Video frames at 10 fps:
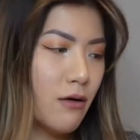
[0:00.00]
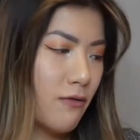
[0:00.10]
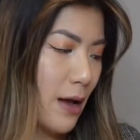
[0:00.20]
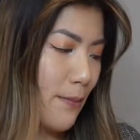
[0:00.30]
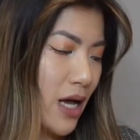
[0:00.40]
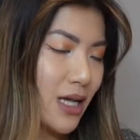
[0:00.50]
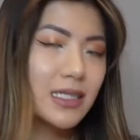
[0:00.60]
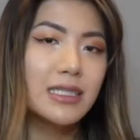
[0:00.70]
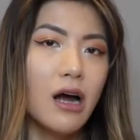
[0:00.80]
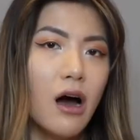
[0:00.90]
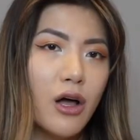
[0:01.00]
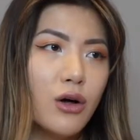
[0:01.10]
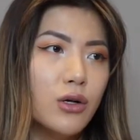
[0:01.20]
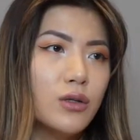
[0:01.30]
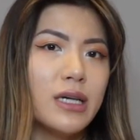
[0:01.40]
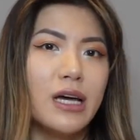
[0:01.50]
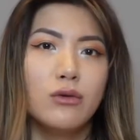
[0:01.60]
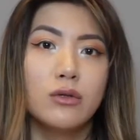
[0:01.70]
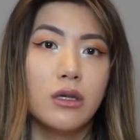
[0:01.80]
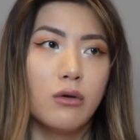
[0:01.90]
flap bag styles and
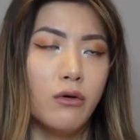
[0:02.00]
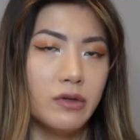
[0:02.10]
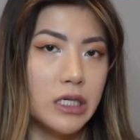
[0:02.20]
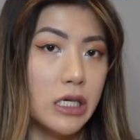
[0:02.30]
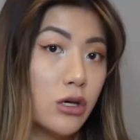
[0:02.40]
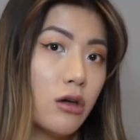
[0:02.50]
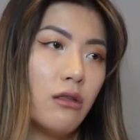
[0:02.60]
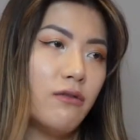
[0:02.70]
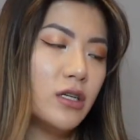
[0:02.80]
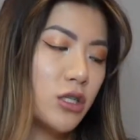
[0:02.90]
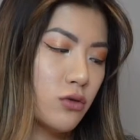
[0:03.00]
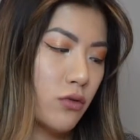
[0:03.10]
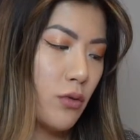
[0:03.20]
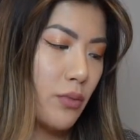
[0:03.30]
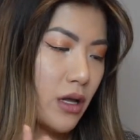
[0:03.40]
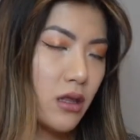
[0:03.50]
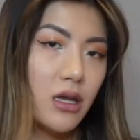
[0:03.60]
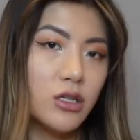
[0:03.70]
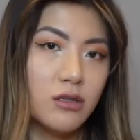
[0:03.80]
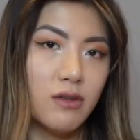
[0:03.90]
also obviously you could go the vintage route but I
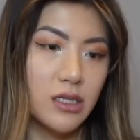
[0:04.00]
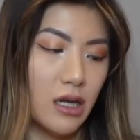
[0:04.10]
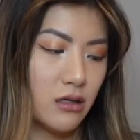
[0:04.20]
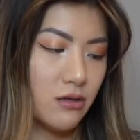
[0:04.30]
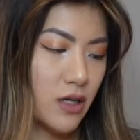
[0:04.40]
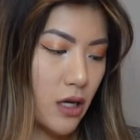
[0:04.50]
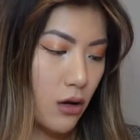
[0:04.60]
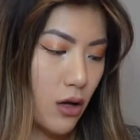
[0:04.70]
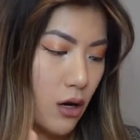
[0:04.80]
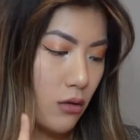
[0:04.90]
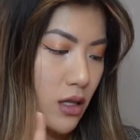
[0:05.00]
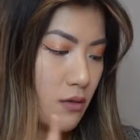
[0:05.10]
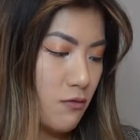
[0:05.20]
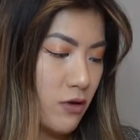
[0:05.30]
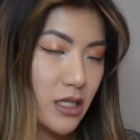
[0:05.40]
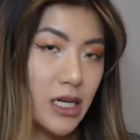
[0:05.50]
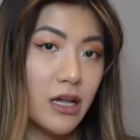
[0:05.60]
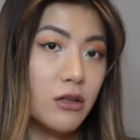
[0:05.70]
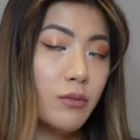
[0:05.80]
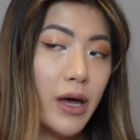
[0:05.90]
think just for the sake of this video you know the
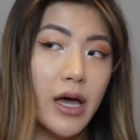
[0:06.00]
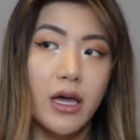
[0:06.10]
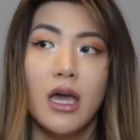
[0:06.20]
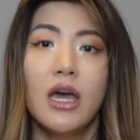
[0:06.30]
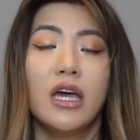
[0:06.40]
rectangle bag